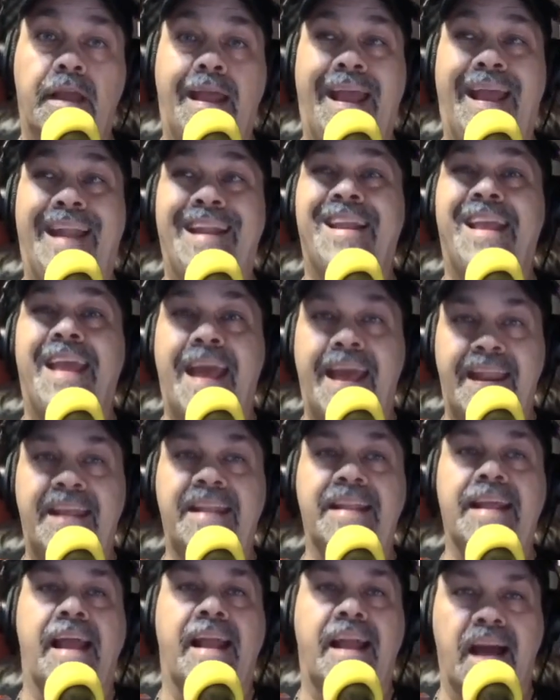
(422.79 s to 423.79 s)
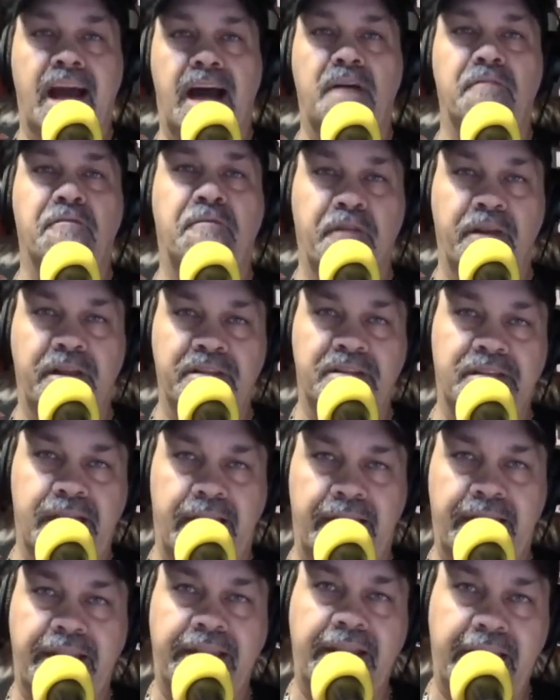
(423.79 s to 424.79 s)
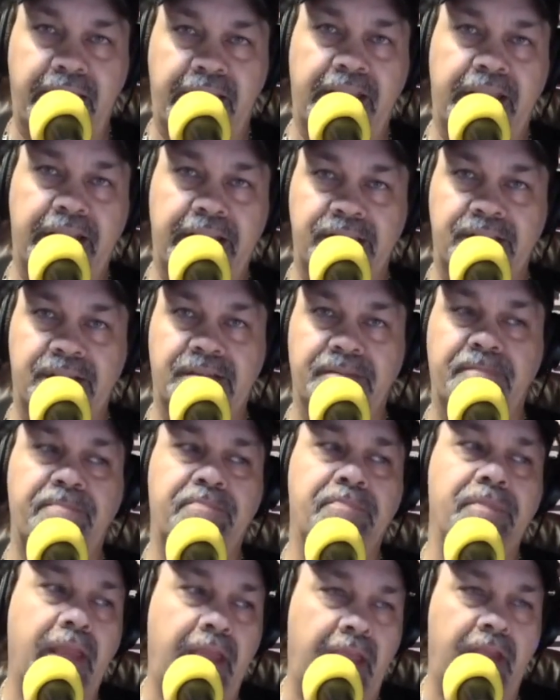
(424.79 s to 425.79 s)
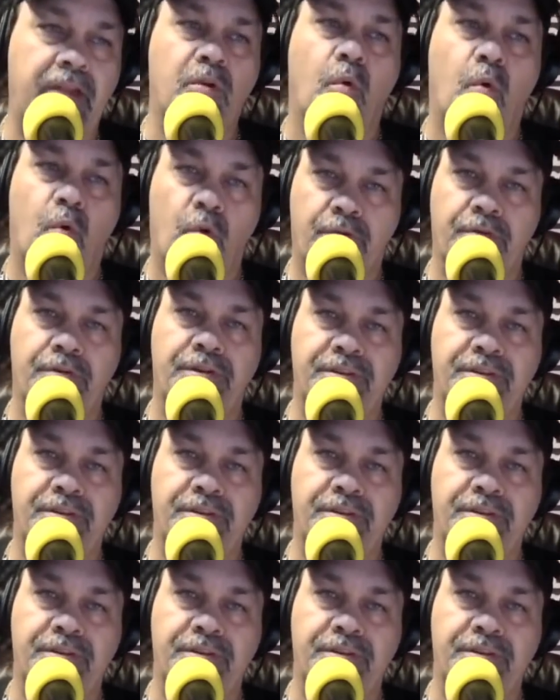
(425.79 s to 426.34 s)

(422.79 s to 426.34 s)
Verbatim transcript: and getting that confidence that he needs in order